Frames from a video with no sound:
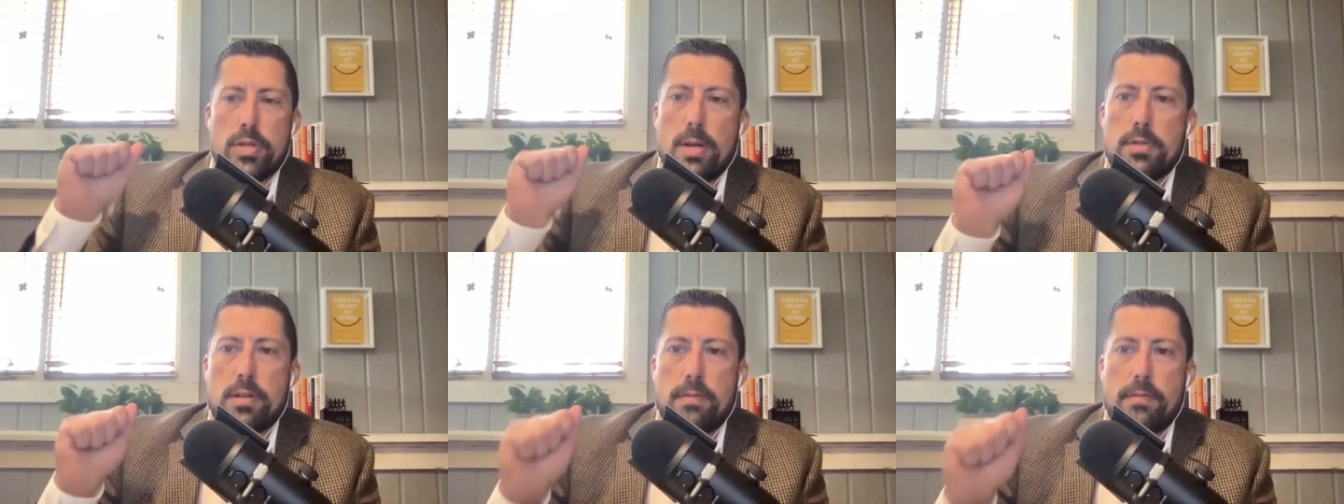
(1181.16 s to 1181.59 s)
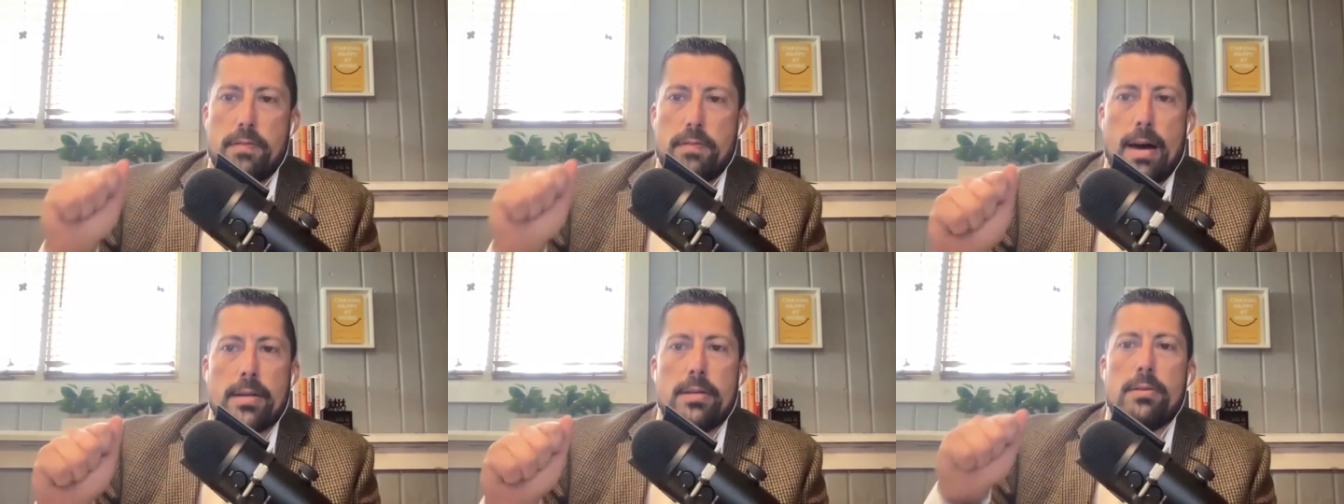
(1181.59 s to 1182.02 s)
perception of
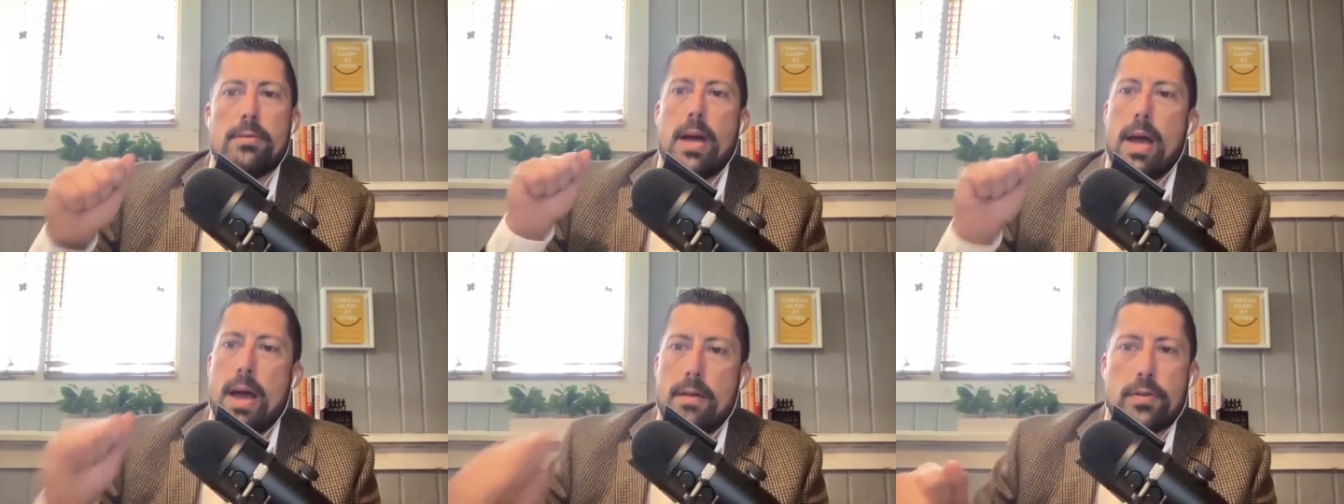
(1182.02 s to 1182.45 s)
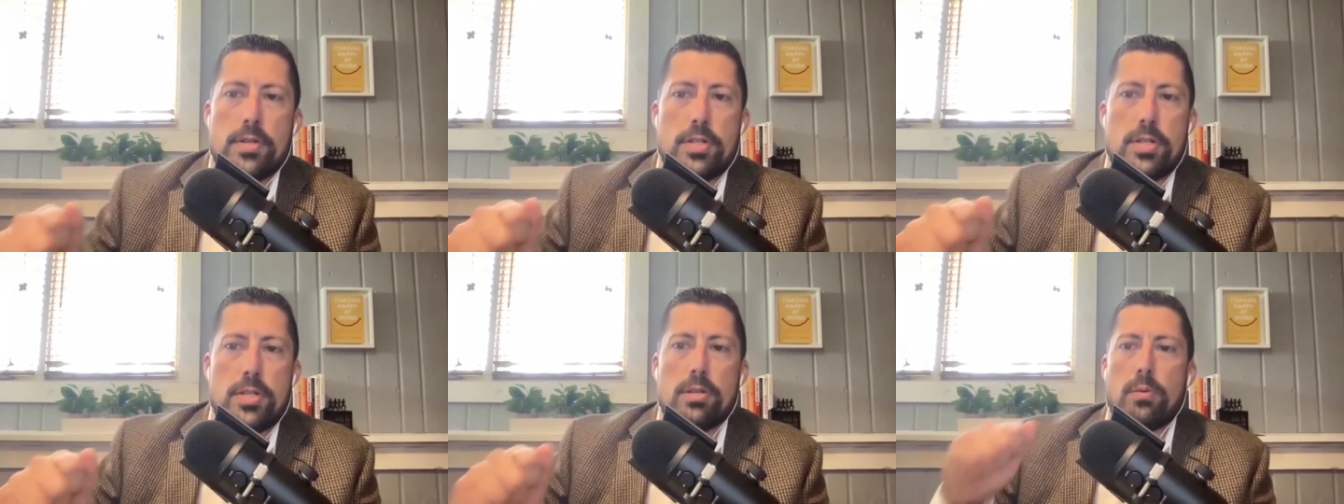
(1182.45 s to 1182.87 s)
value every
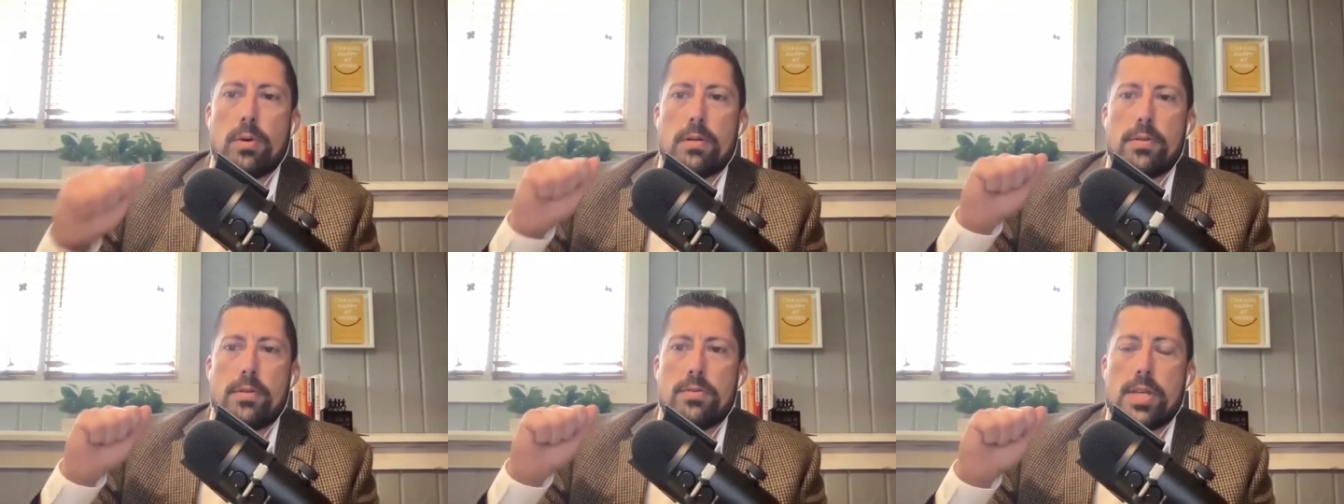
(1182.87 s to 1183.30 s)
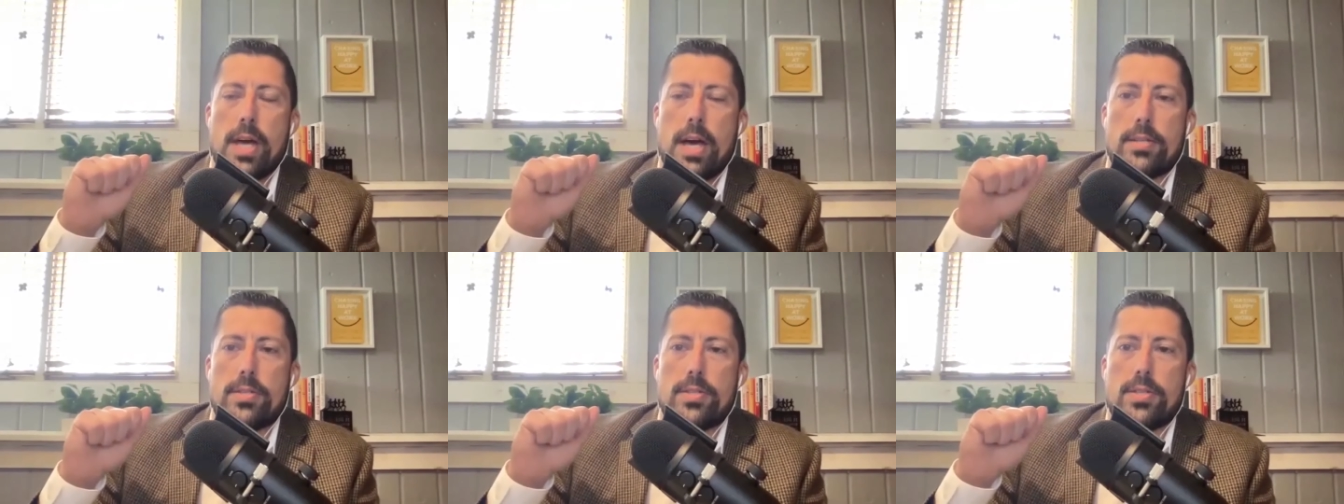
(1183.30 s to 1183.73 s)
single one of those
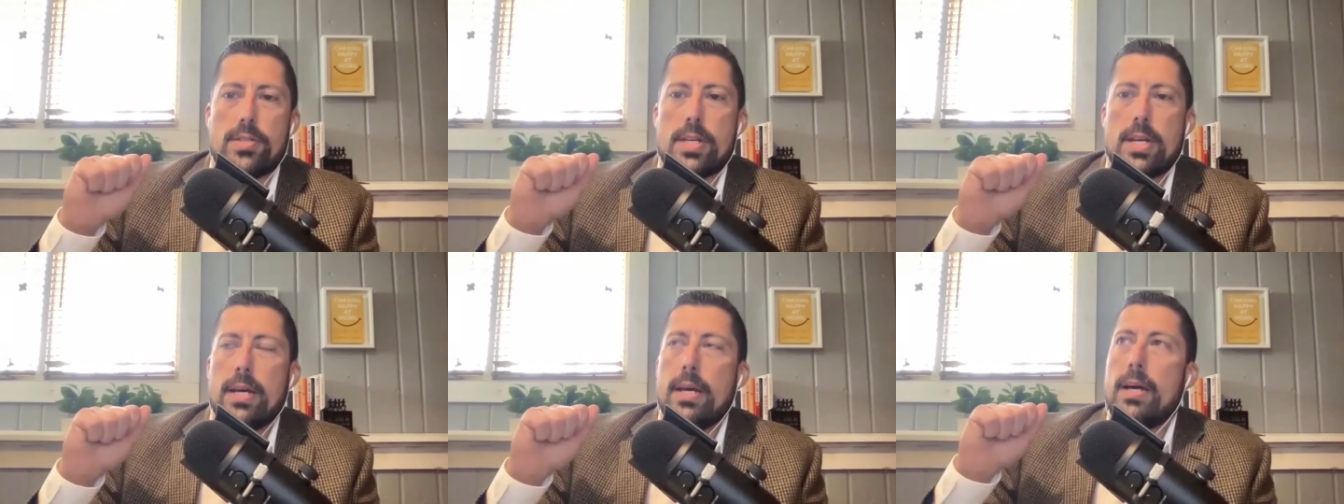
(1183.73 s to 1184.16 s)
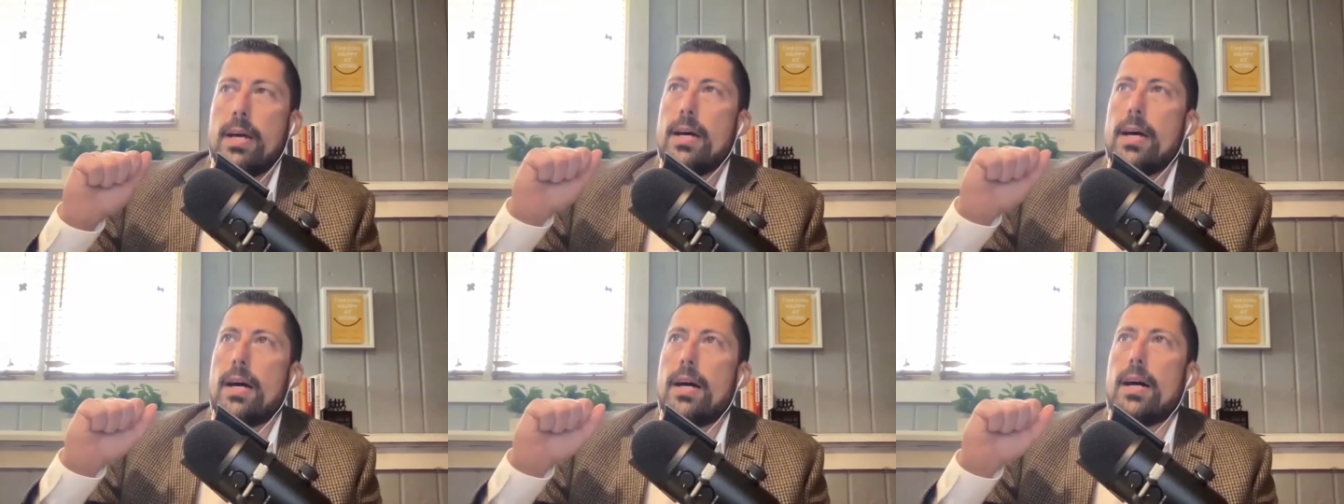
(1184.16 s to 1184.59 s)
guests
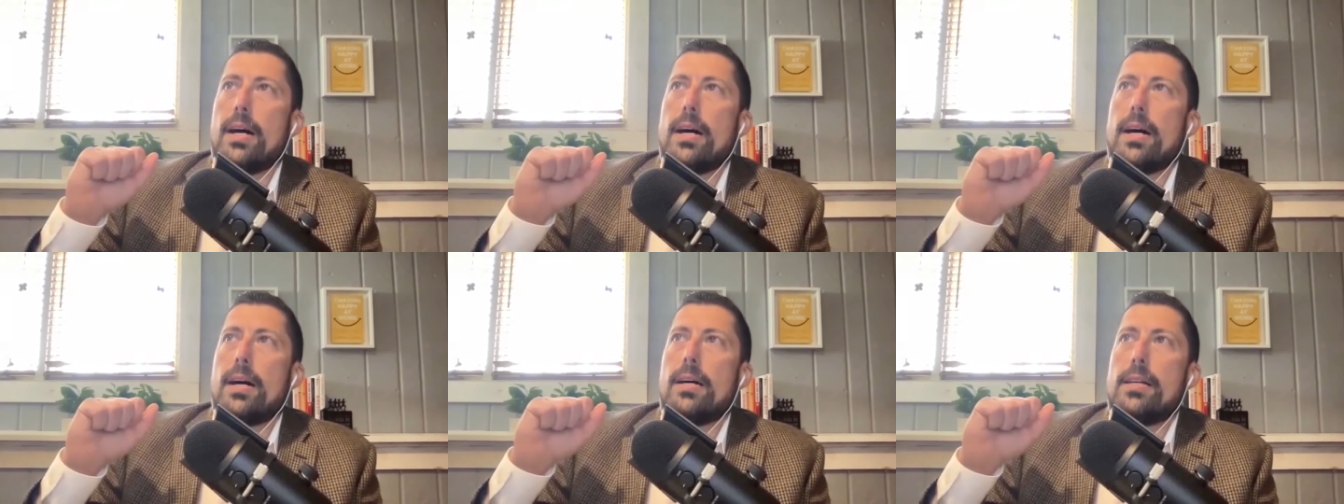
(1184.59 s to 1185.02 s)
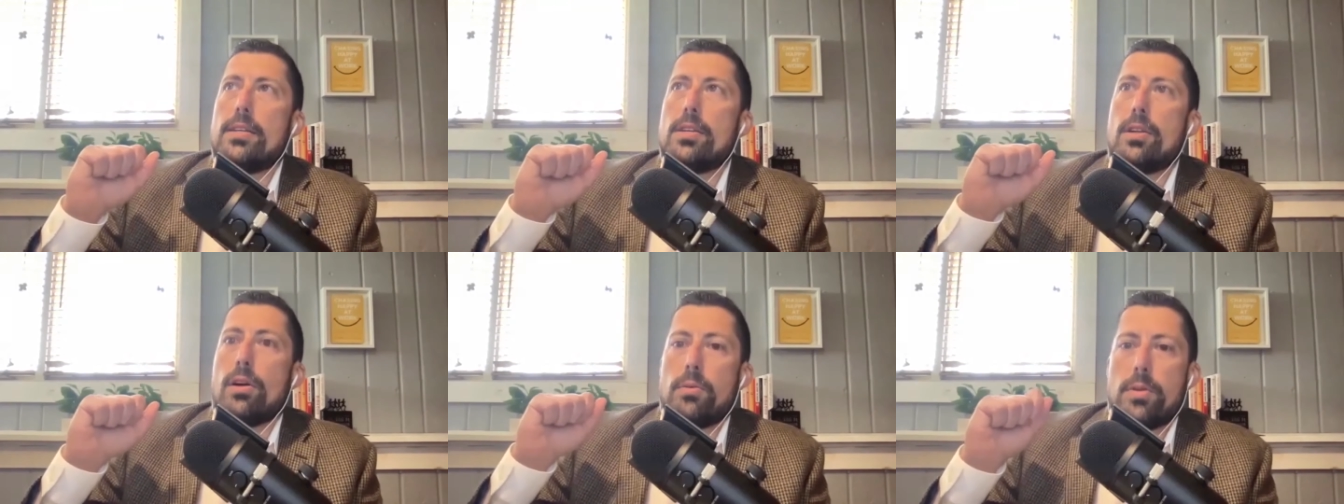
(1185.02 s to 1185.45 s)
uh
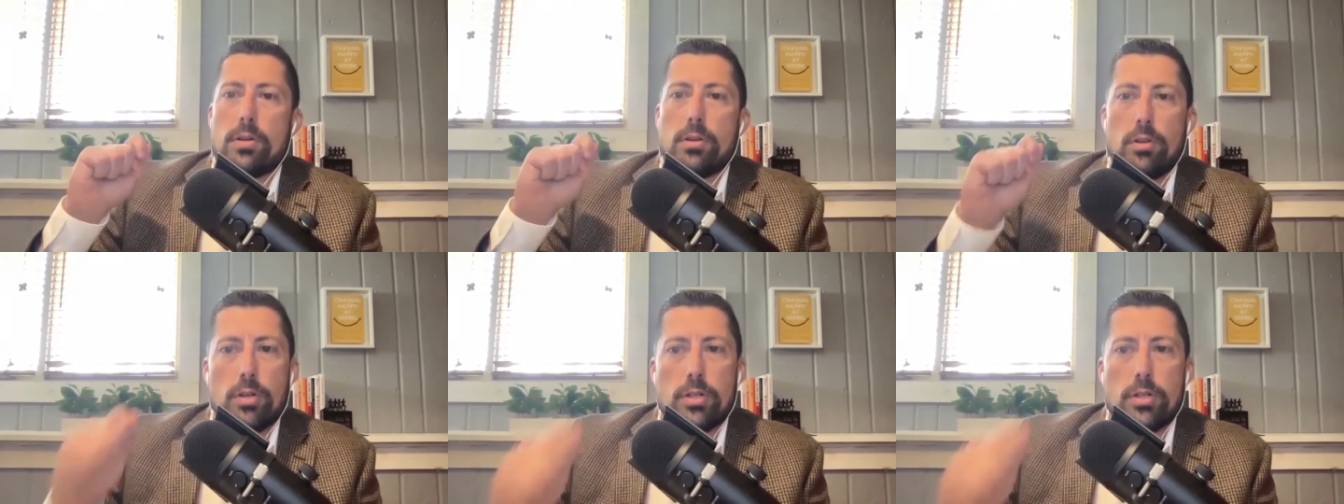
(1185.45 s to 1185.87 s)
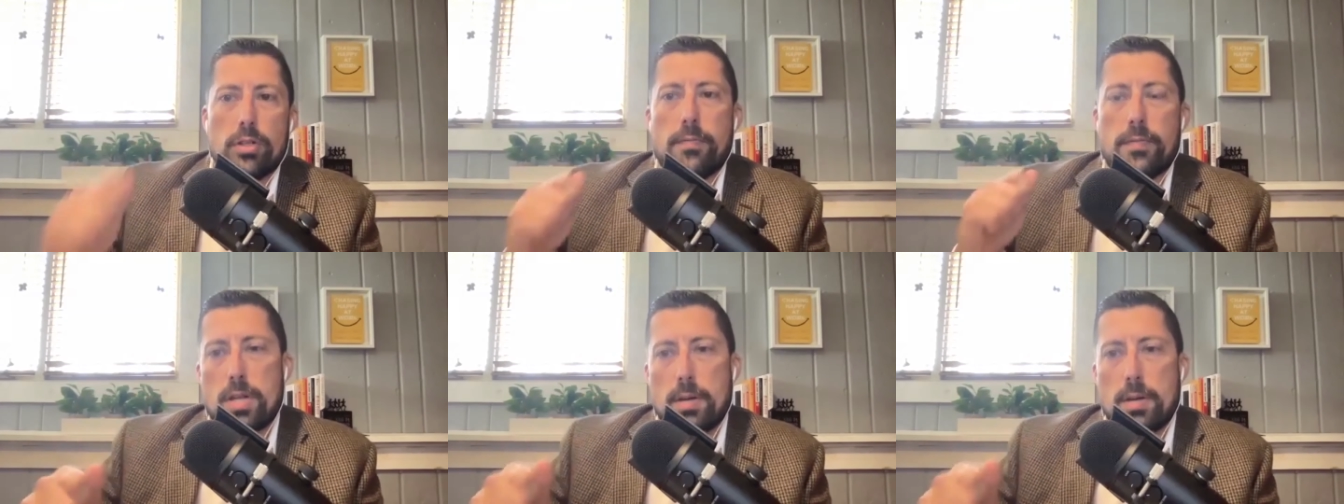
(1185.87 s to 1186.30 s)
you know they're
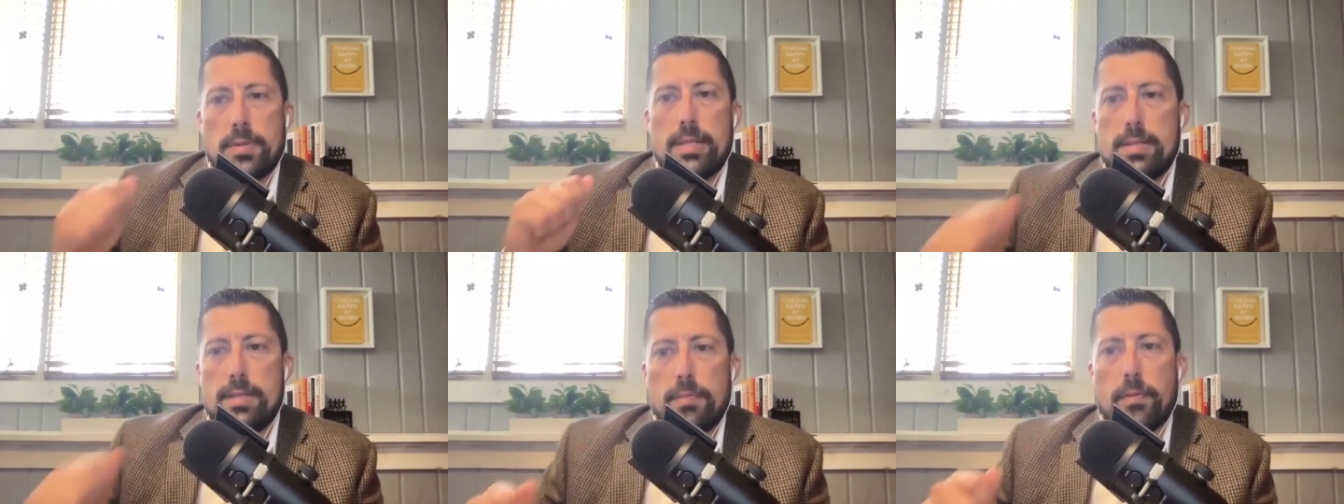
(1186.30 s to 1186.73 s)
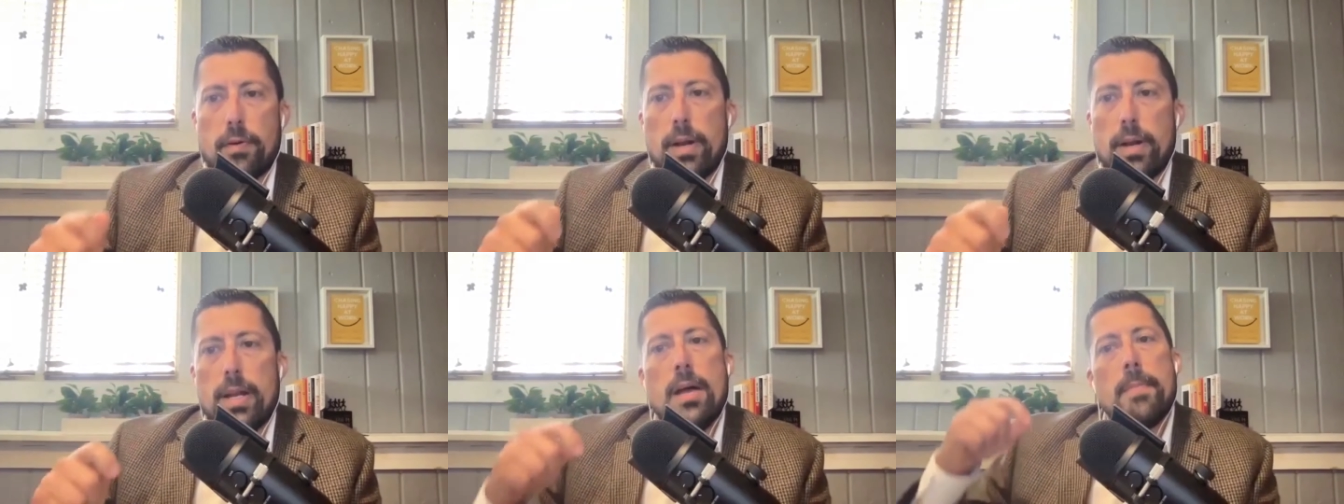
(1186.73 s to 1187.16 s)
looking for something
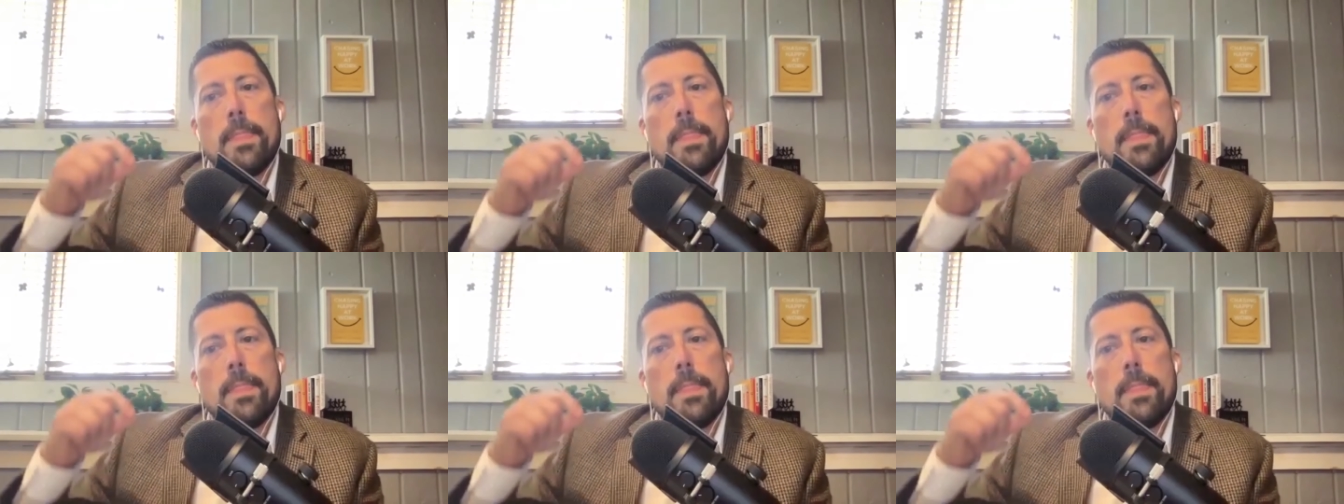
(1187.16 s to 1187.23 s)
different